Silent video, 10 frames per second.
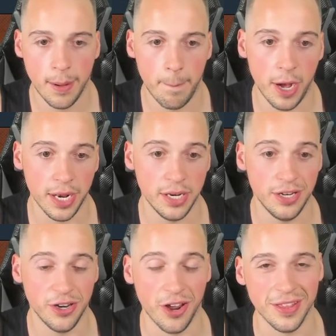But,
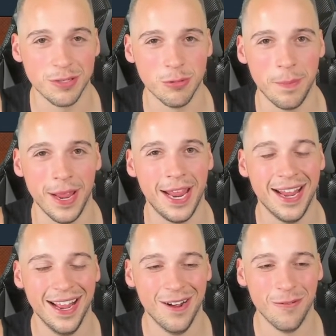you know, this wouldn't be
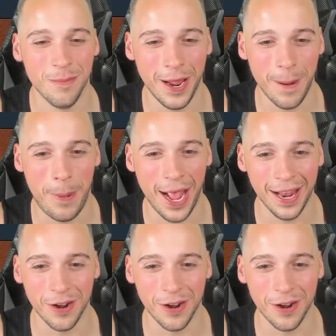a bad